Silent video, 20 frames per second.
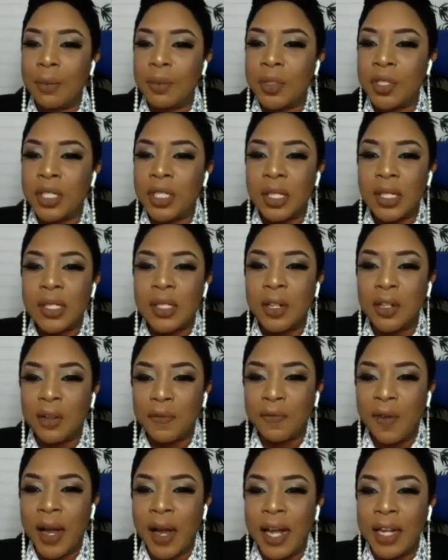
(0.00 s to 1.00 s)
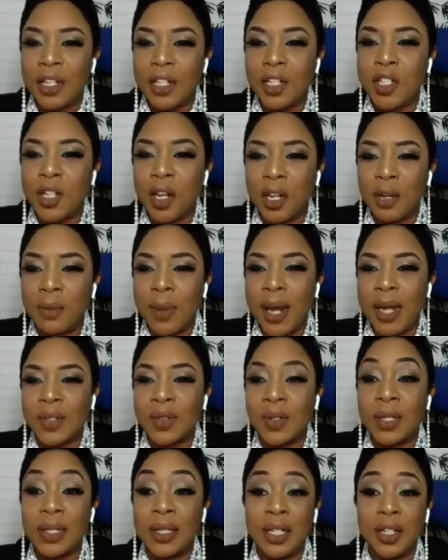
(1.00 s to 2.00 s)
She's a certified John
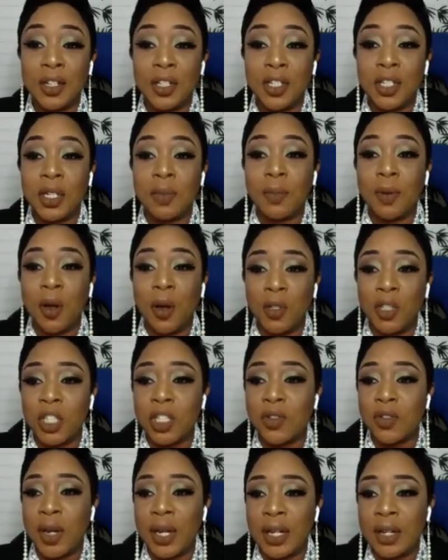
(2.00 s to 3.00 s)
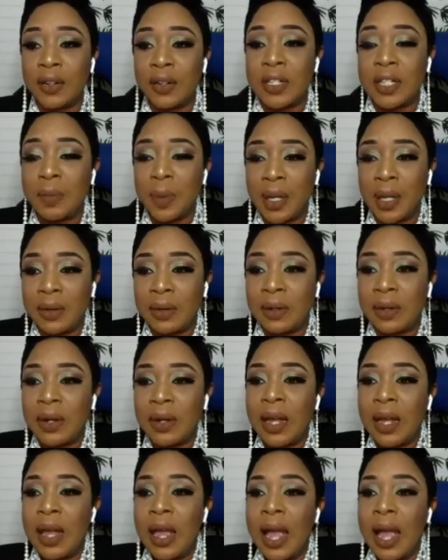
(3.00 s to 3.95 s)
Maxwell leadership coach, trainer, and speaker.